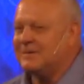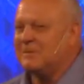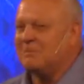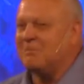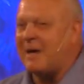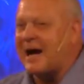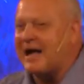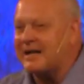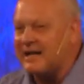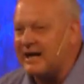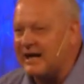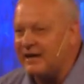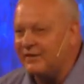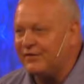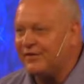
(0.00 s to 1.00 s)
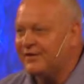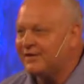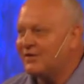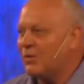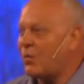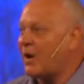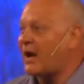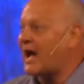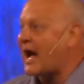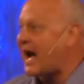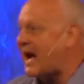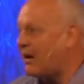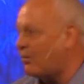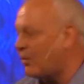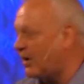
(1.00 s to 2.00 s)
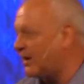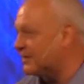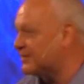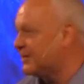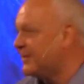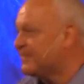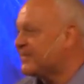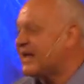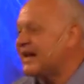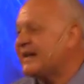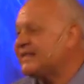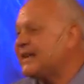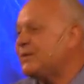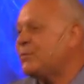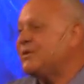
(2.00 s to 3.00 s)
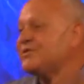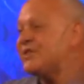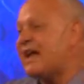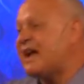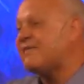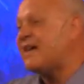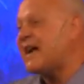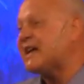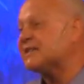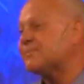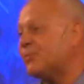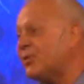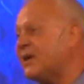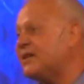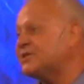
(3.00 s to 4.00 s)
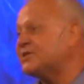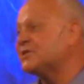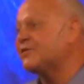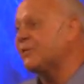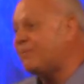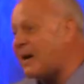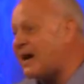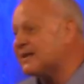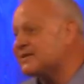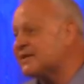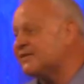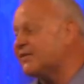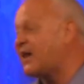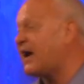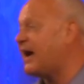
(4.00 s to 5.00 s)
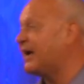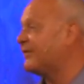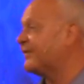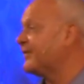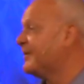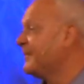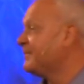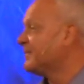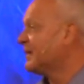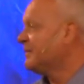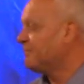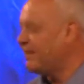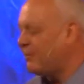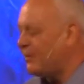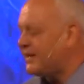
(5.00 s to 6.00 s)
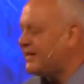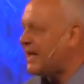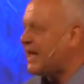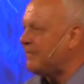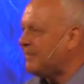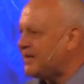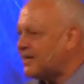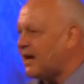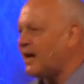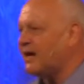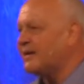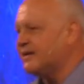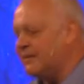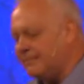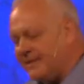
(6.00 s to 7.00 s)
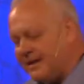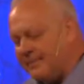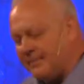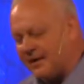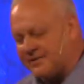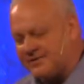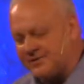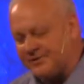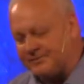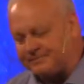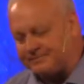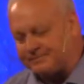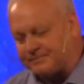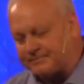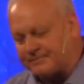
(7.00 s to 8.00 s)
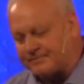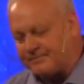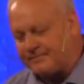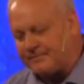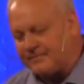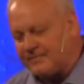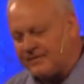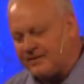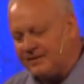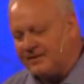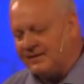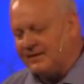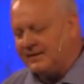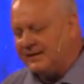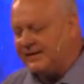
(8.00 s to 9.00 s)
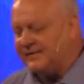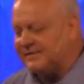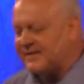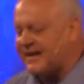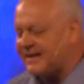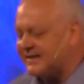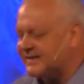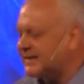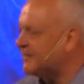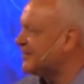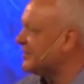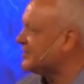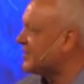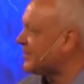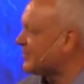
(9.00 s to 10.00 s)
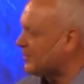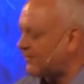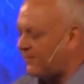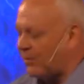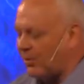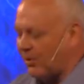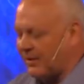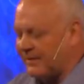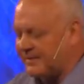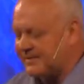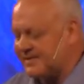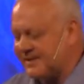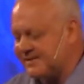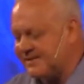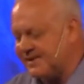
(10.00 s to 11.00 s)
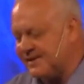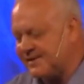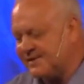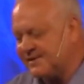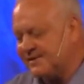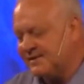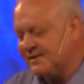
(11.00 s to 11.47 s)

my life, what I want. And I think we should have aspirations for positive life, but we can't be caught in the me monster. In 2 Timothy chapter 4 says this,